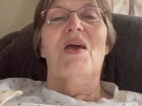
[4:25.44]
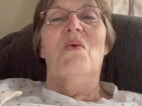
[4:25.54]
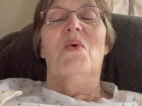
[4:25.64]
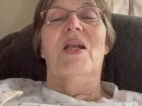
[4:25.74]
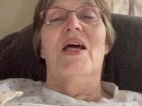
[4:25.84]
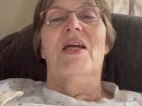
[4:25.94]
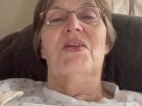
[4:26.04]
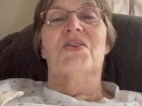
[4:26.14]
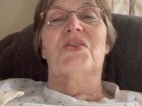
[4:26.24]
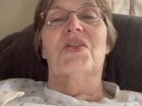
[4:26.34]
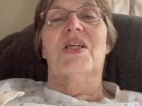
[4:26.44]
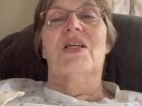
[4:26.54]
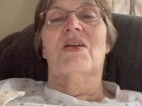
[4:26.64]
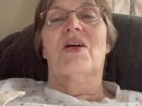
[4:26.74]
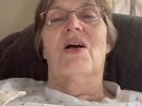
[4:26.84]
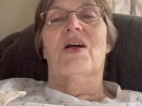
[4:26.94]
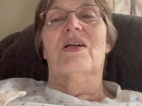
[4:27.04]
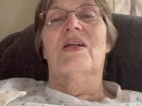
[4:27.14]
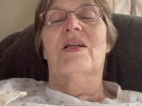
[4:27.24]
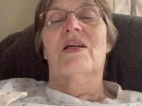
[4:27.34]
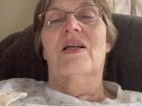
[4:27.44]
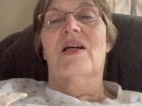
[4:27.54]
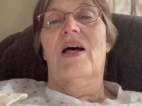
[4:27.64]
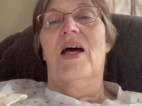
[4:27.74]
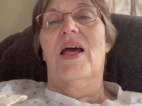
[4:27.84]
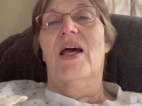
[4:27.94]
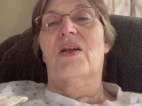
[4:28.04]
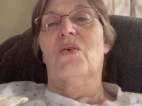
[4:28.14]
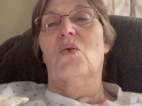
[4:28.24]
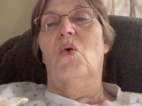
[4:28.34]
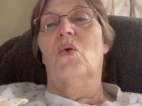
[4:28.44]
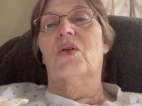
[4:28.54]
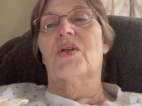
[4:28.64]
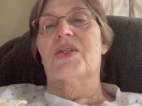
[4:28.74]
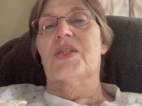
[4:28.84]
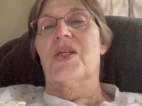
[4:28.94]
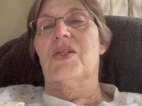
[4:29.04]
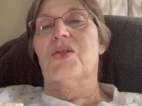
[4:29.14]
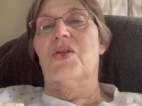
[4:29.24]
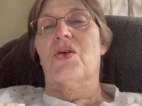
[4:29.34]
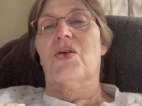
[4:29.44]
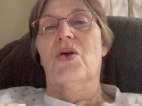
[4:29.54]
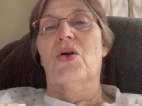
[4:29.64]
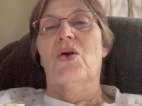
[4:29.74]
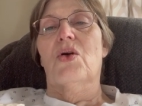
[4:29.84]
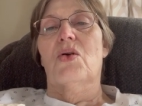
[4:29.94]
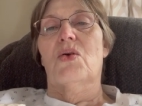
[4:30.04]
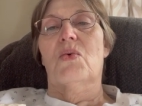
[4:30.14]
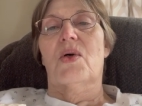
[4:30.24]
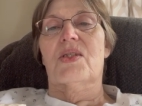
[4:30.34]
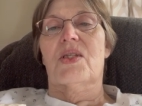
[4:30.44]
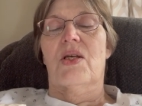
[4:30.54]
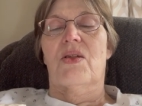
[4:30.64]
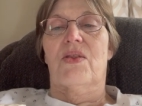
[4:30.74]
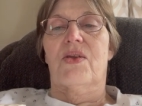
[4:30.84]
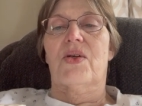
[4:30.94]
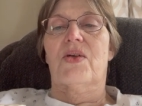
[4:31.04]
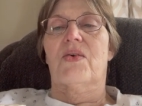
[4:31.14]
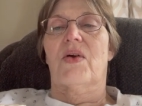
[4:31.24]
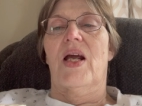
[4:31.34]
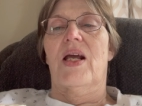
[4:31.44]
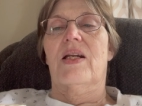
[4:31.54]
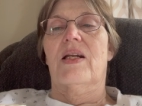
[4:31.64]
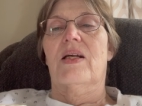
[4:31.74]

When I entered kindergarten, I had an older sister who was in third grade,